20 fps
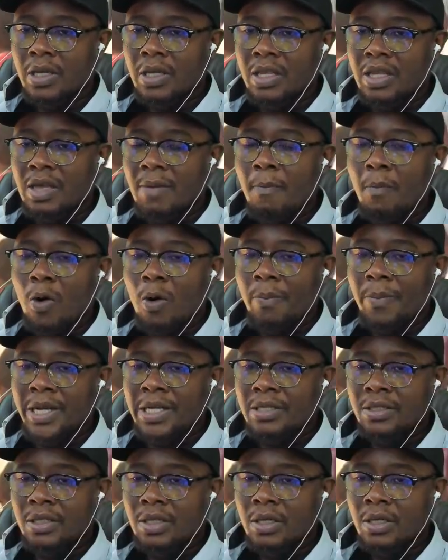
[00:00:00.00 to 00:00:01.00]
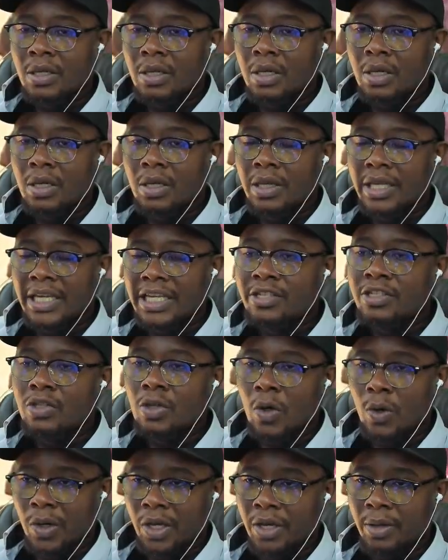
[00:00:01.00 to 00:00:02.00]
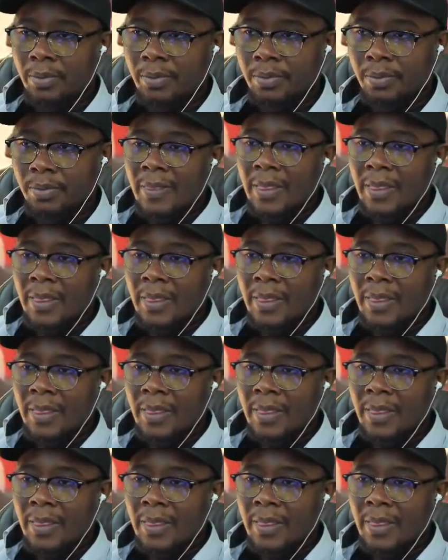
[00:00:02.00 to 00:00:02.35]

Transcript: the moment they saw him.